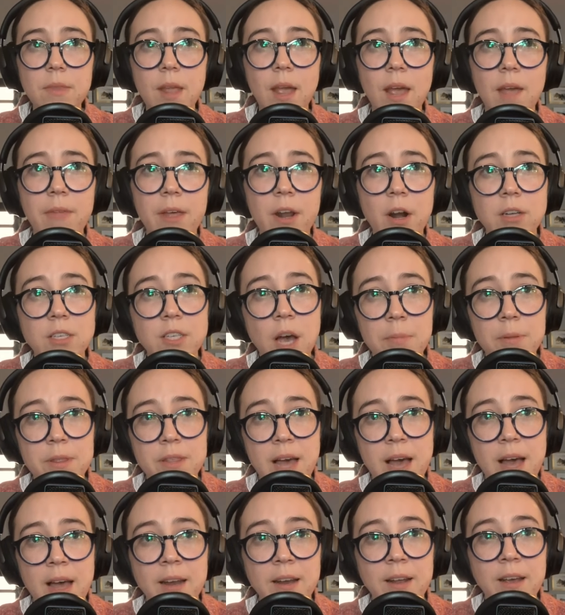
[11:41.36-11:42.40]
And then on top of
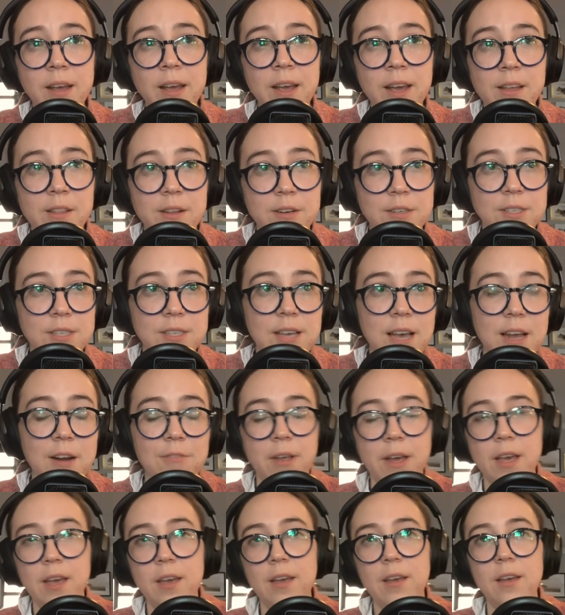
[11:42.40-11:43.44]
that, there's this kind
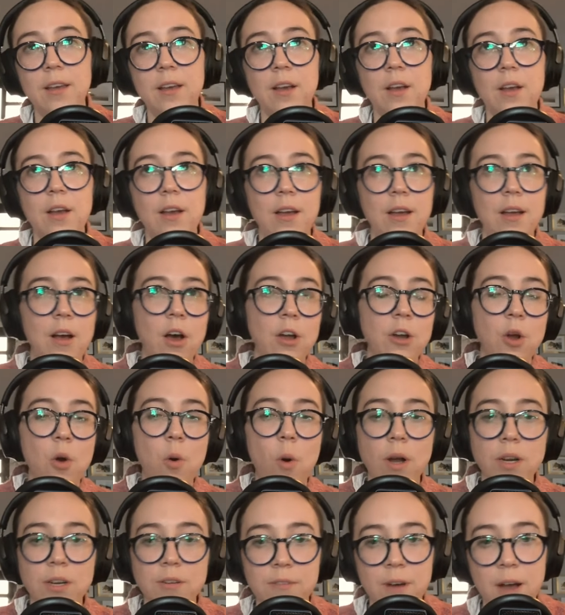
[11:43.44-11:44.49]
of like
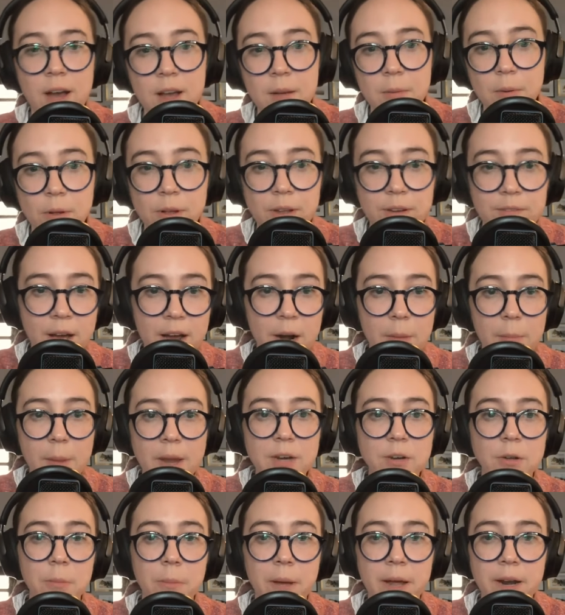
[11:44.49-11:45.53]
unquantifiable
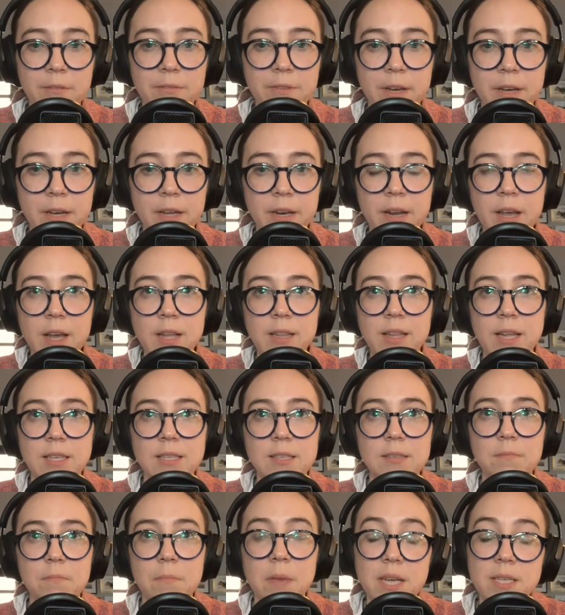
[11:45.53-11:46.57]
environmental benefit
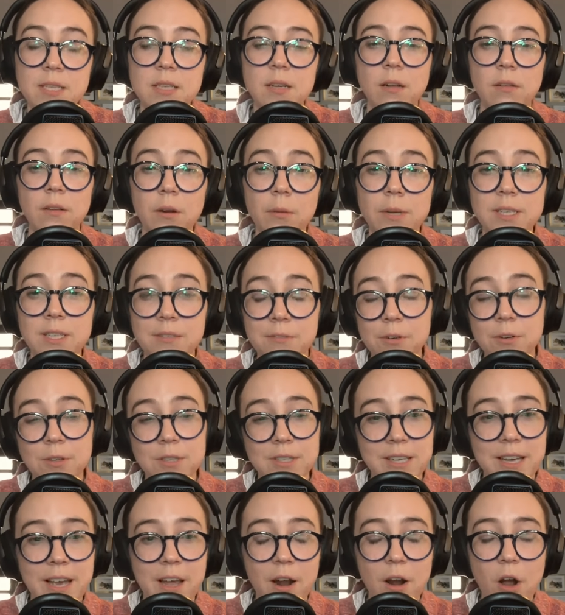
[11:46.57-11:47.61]
that makes it a little bit
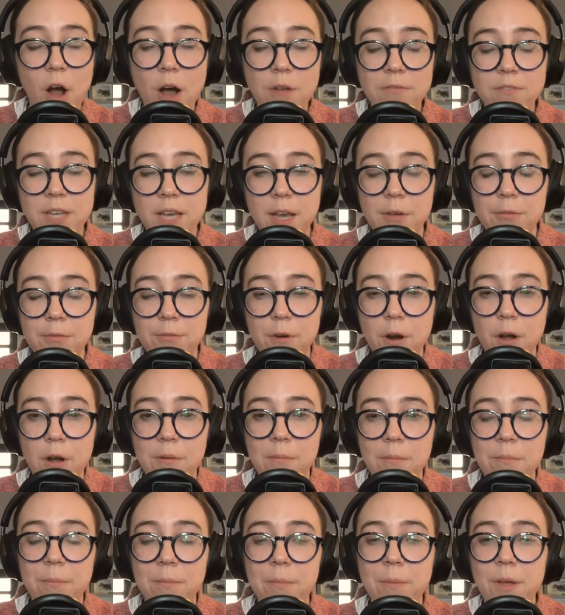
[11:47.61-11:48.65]
difficult to get offtake
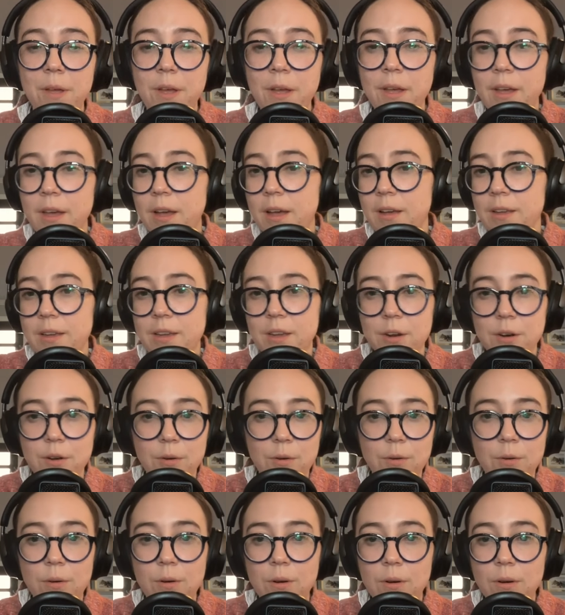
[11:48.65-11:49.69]
from, you
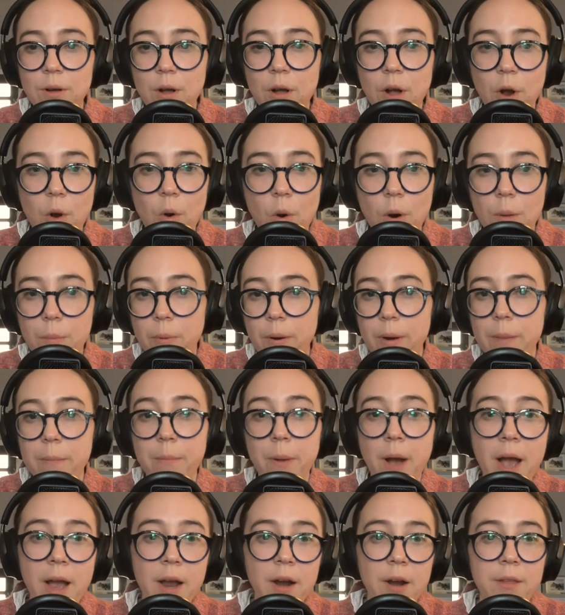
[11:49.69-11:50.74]
know, a corporate
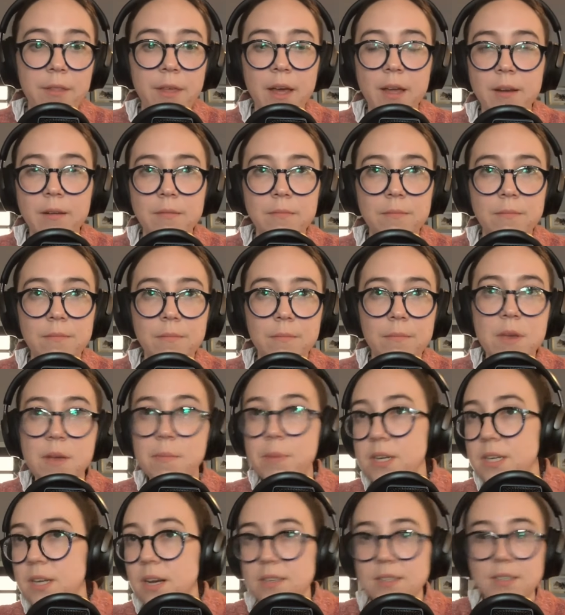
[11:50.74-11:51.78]
buyer that
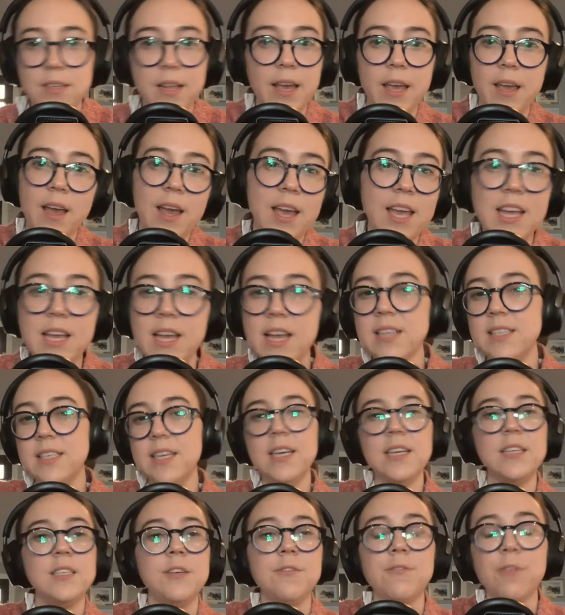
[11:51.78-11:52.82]
maybe does like, it's
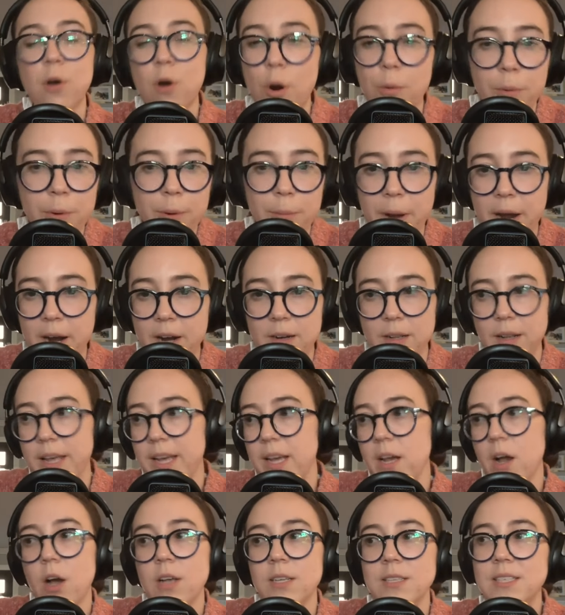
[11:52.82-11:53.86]
easy for a corporate buyer to
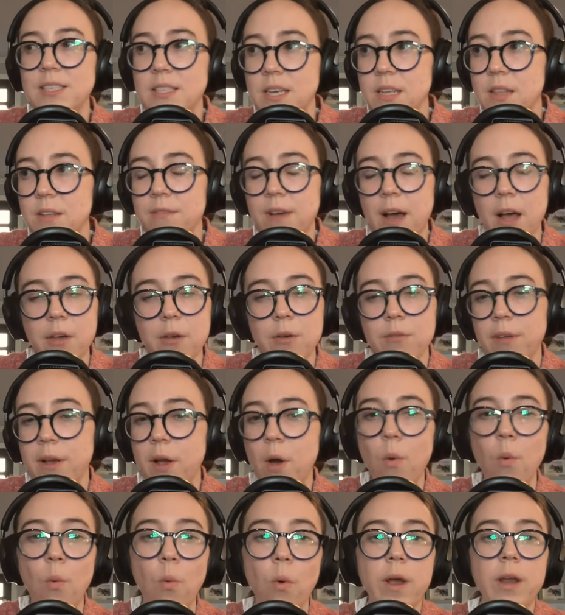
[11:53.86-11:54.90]
like see the value of
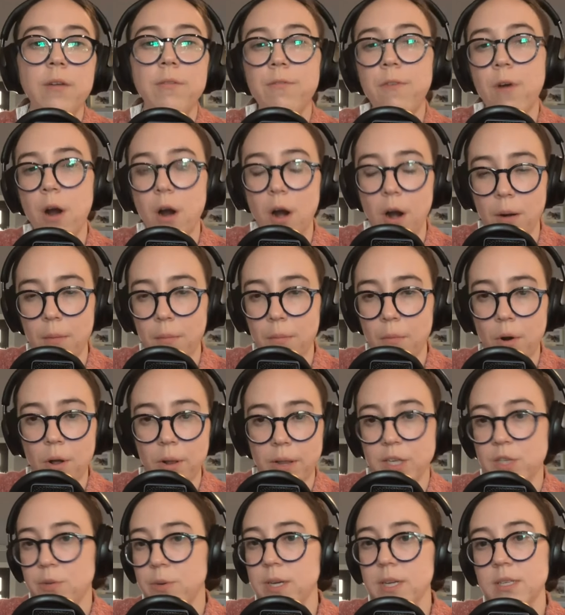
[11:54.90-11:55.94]
like a wind farm,
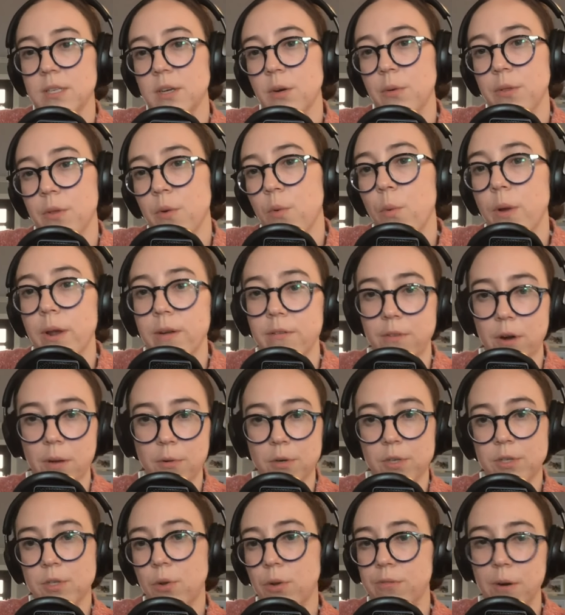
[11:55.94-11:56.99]
like doing a deal with a wind
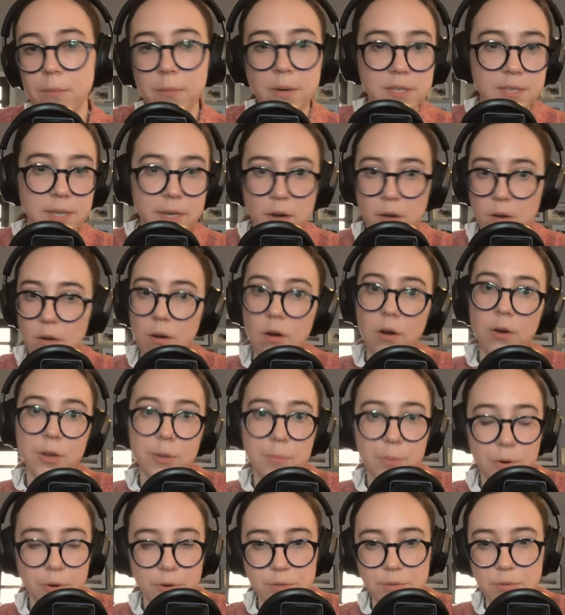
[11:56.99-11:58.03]
farm or solar farm, because they know, oh,
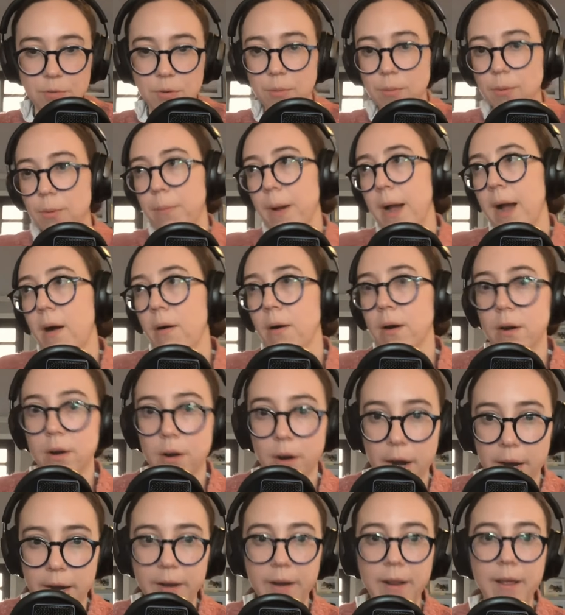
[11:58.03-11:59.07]
you produce renewable power,
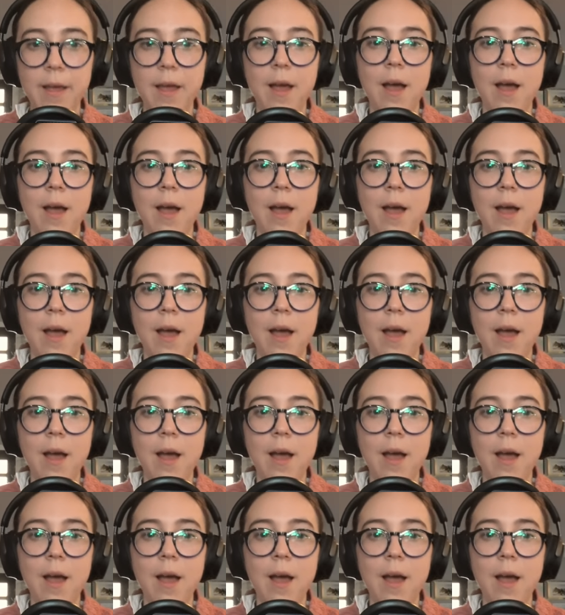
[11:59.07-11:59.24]
great.